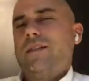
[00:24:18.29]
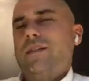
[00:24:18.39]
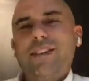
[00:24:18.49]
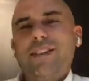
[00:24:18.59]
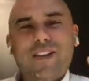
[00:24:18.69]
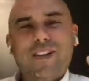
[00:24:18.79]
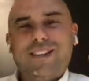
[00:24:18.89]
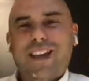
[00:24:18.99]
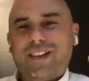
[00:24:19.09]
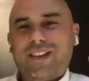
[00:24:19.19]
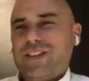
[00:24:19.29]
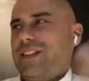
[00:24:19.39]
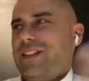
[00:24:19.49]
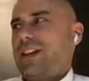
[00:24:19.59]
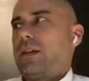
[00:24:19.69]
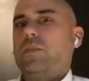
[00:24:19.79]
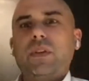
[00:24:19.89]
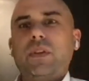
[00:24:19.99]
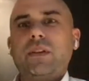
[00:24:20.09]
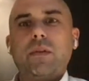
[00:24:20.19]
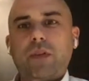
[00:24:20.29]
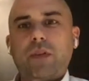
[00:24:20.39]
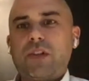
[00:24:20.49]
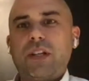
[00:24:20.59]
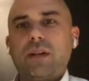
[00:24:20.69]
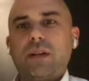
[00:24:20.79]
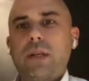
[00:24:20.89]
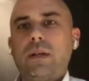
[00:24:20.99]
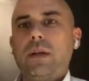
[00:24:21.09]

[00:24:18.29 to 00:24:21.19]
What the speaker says: It's actually like completely refreshing. I mean,